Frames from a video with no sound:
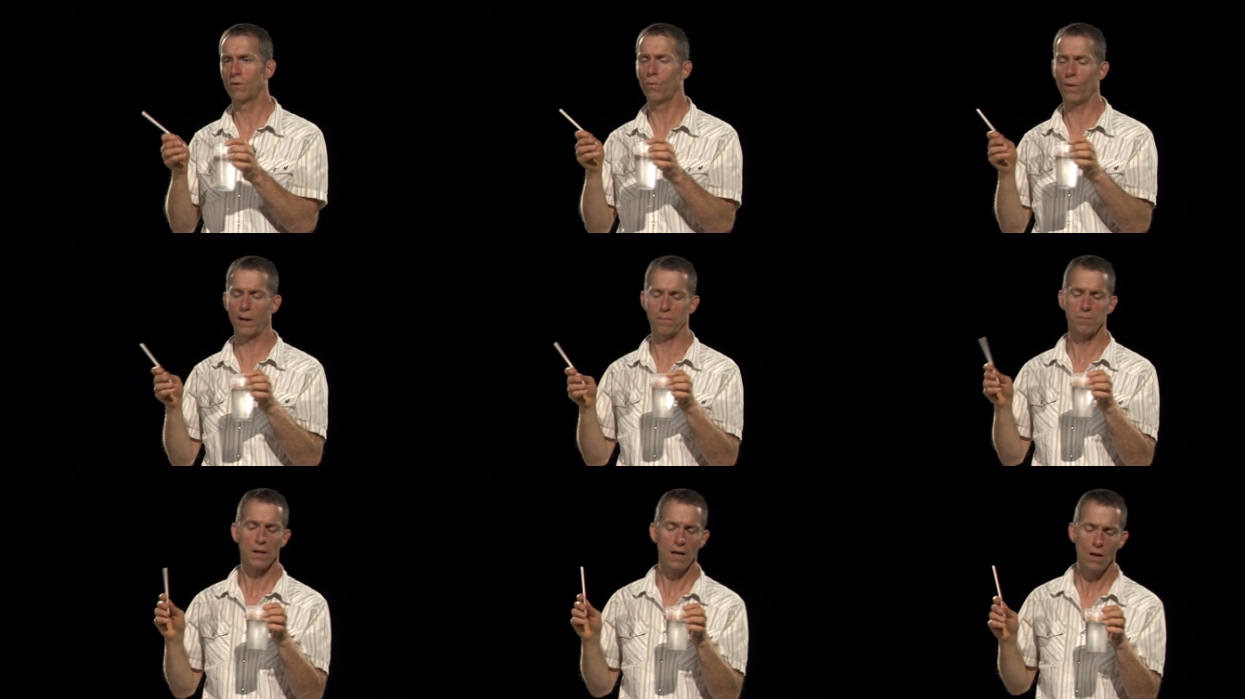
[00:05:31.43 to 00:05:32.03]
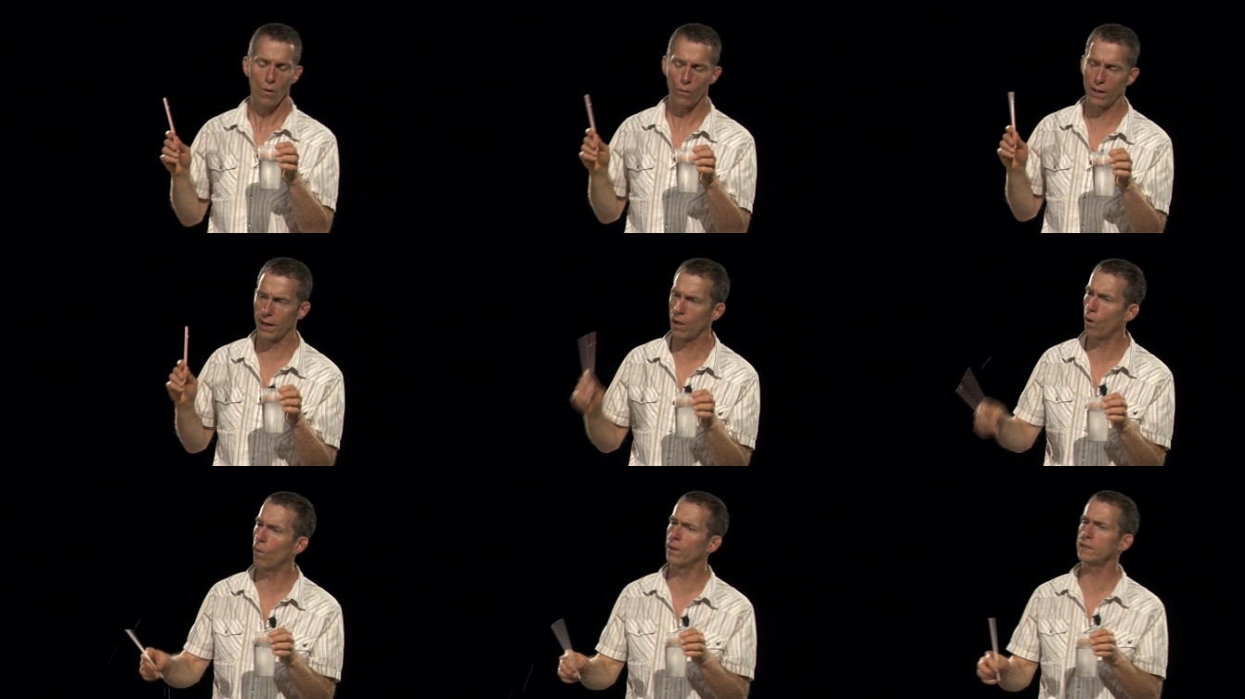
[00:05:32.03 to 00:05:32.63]
Well, what I
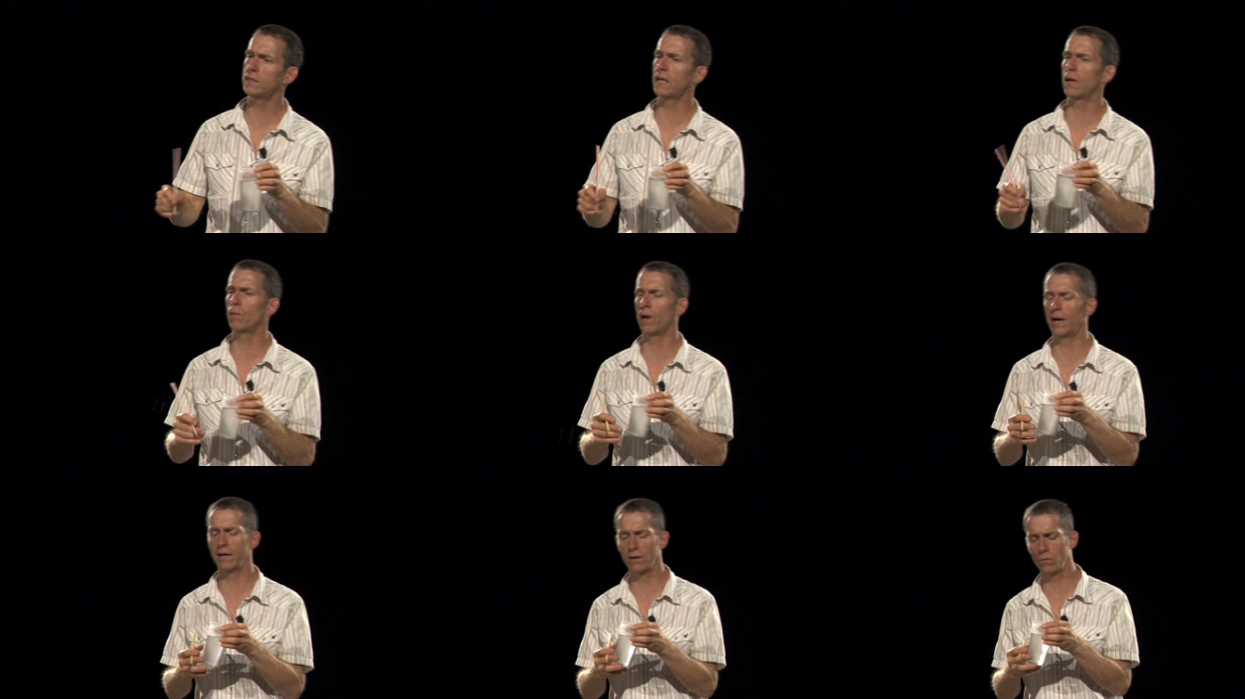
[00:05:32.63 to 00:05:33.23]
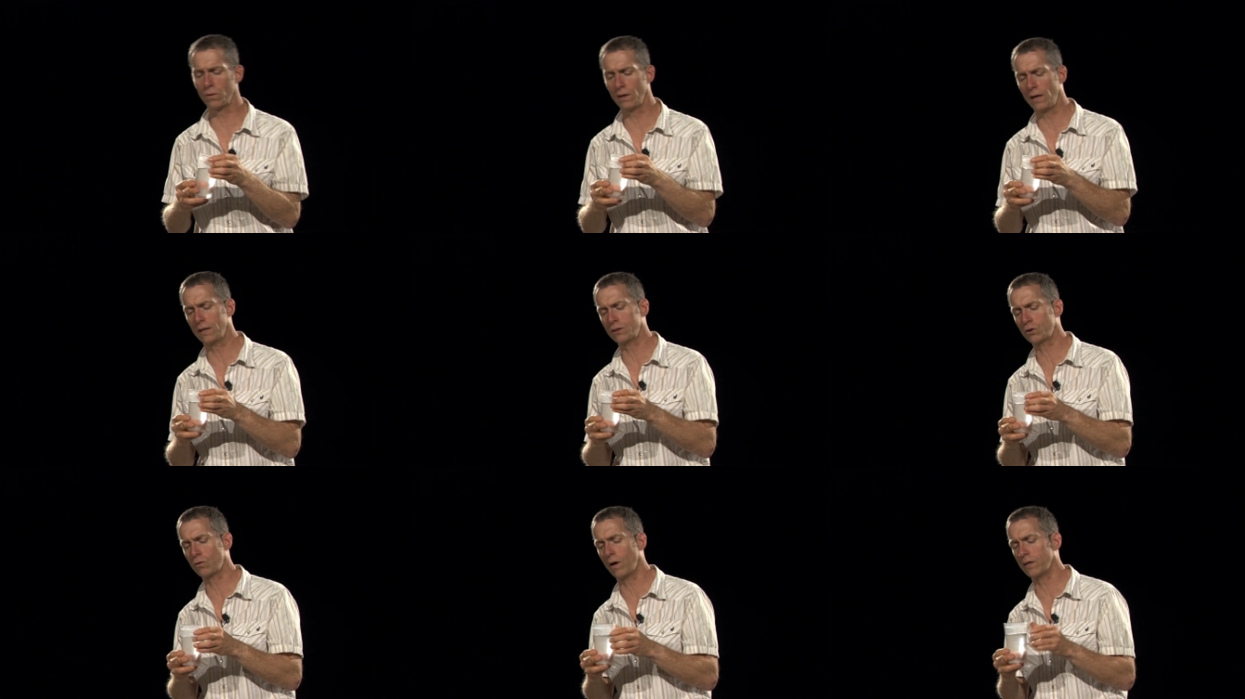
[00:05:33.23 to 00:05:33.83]
always say when I do uh,
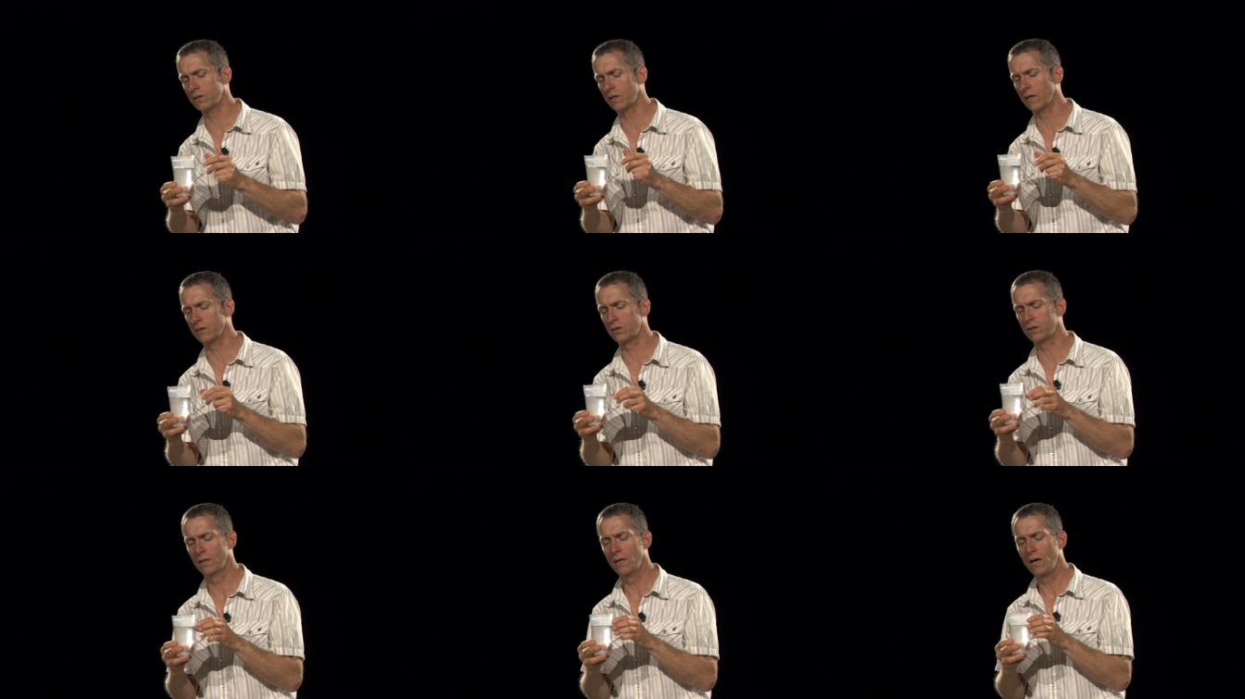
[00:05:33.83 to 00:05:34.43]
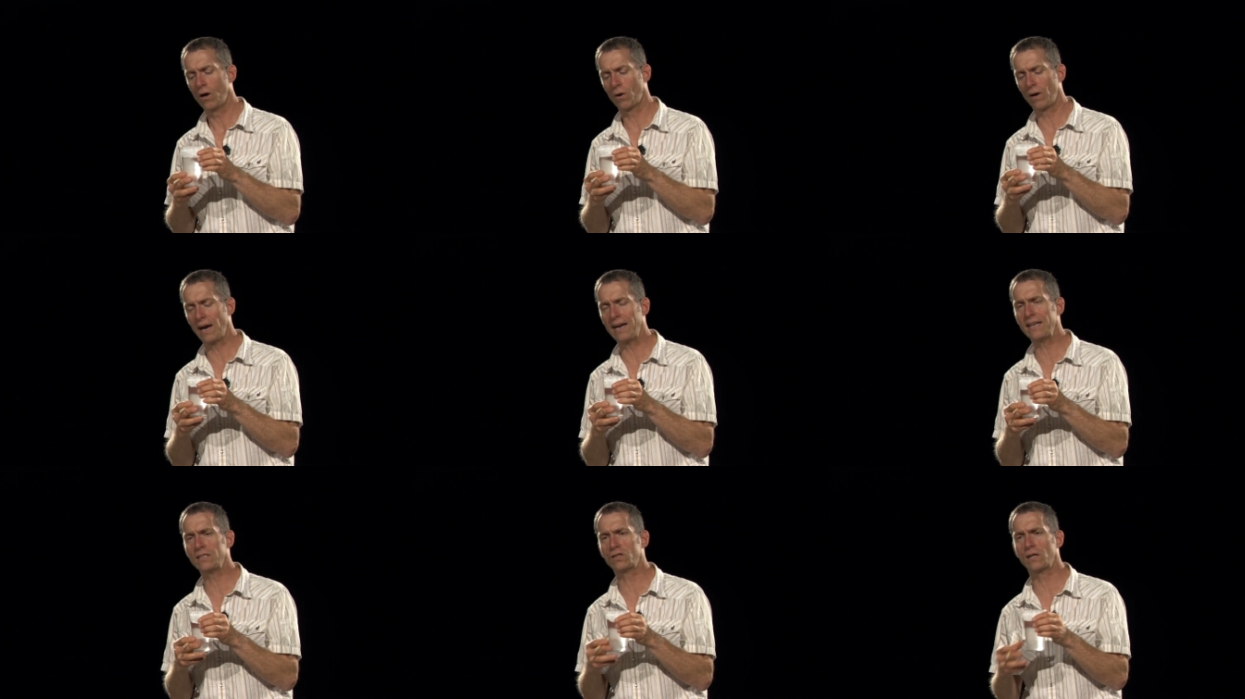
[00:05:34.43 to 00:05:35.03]
straw stunts or
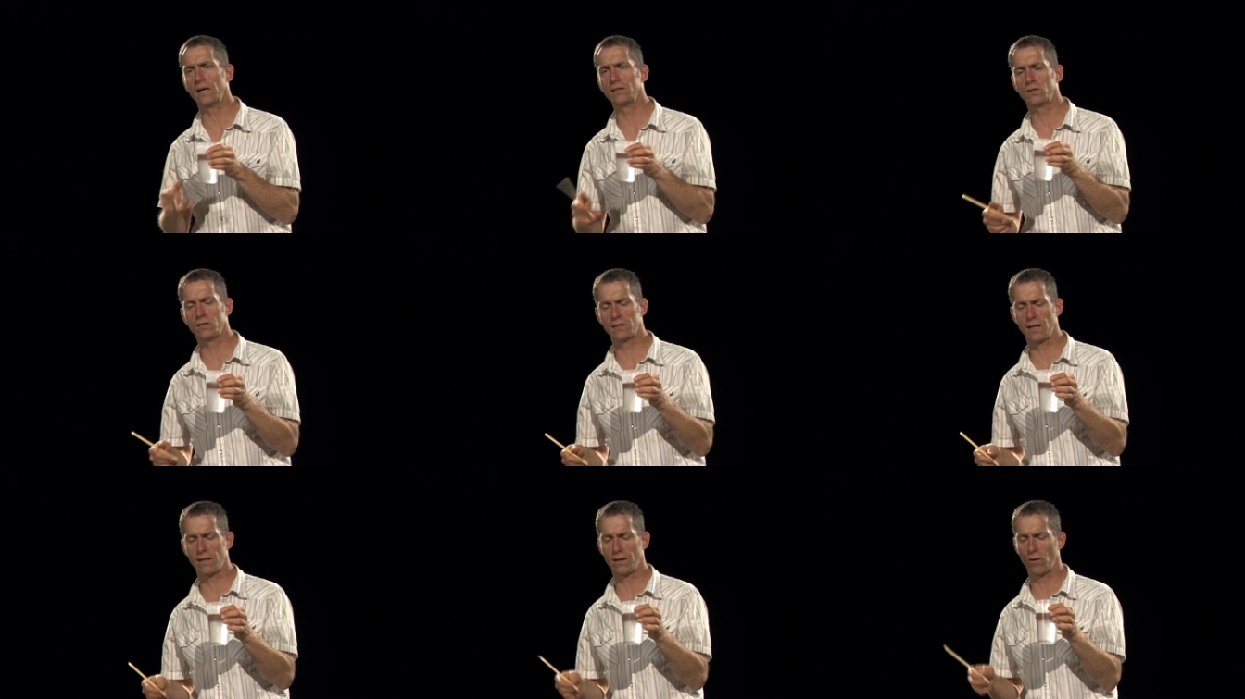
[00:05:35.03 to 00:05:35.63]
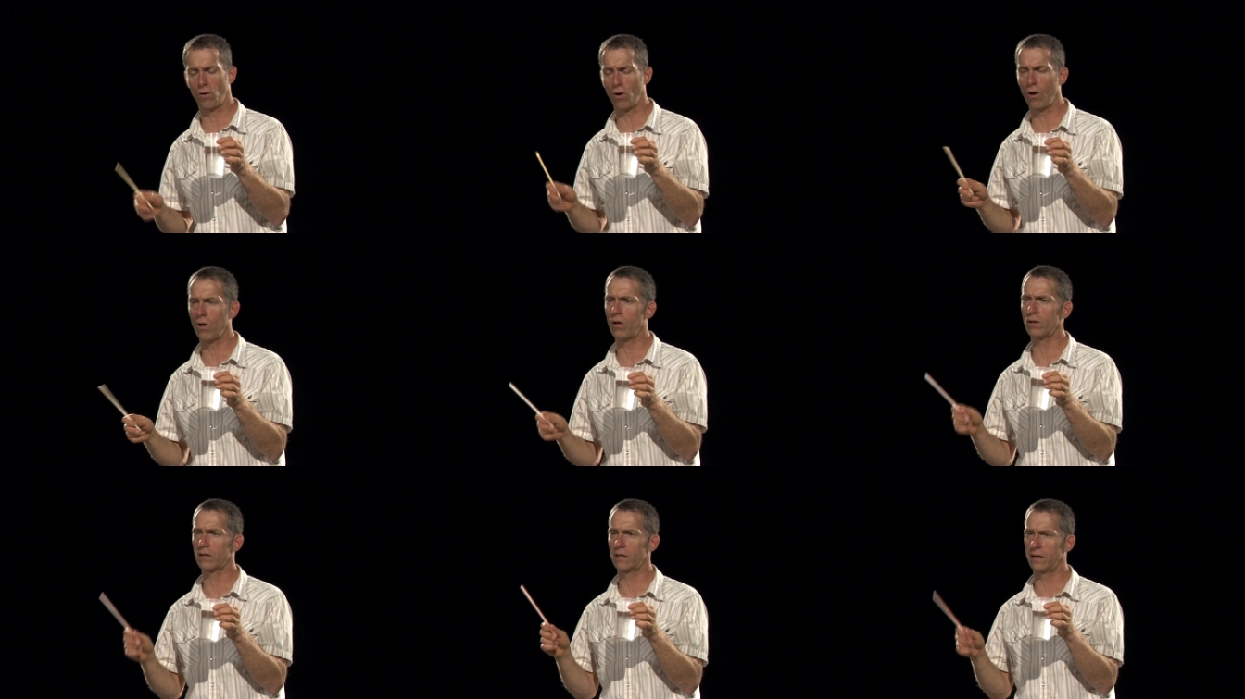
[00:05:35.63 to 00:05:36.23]
any stunts is that they're
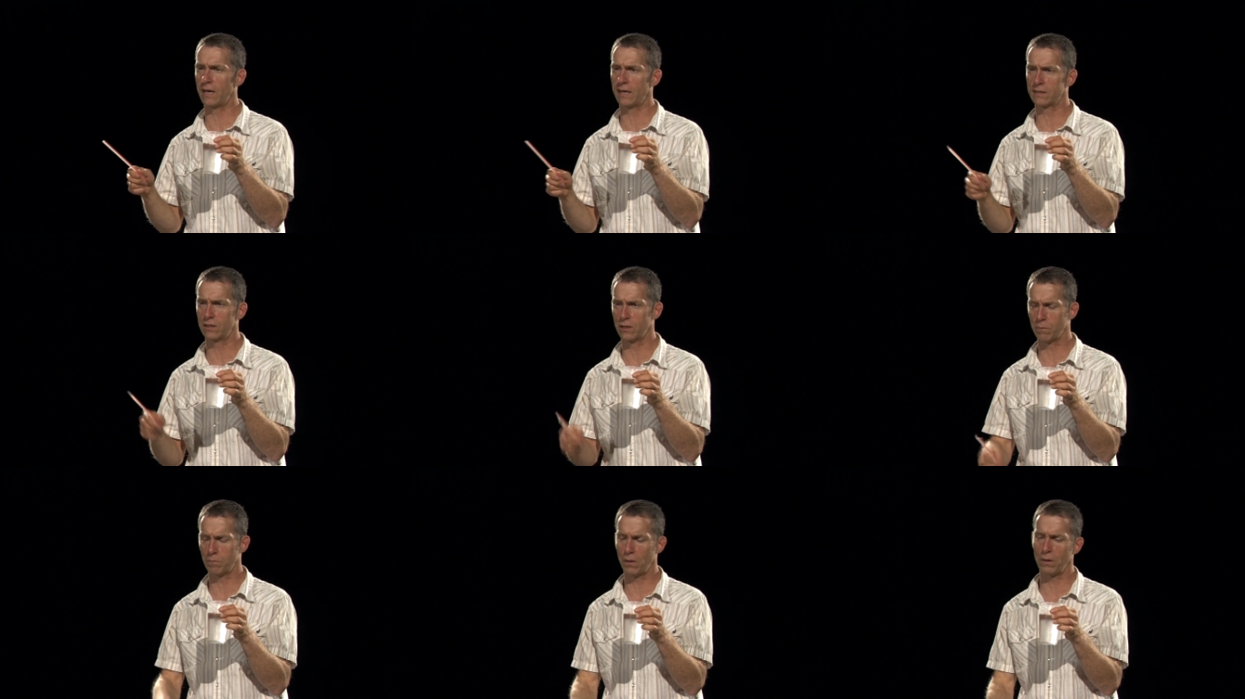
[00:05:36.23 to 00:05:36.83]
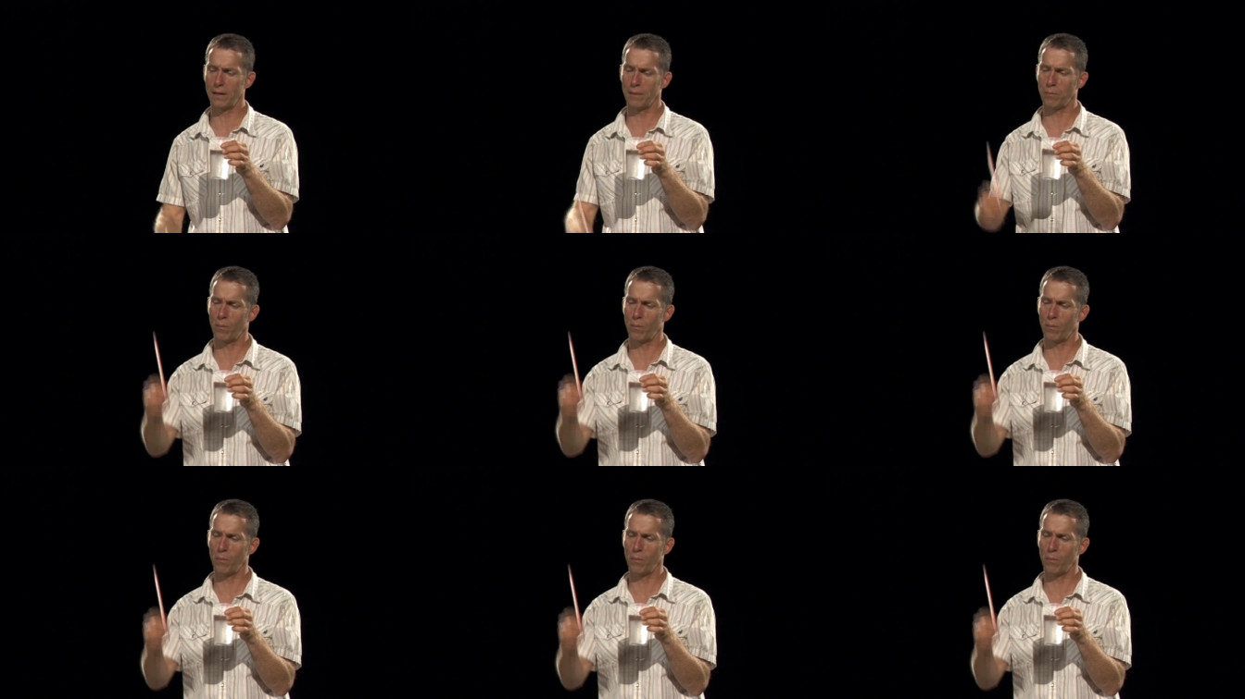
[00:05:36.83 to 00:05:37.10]
all connected. You pull up